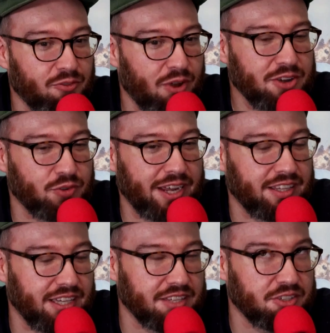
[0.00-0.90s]
I went
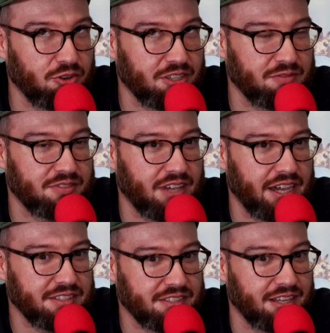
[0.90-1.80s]
directly, I soaked in
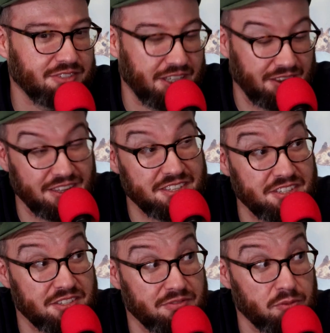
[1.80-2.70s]
ice, and I was like, this
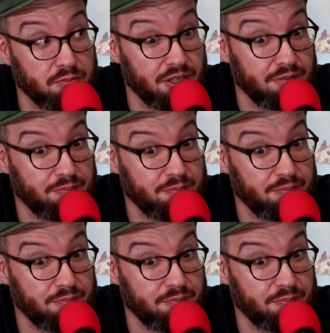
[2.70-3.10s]
is football.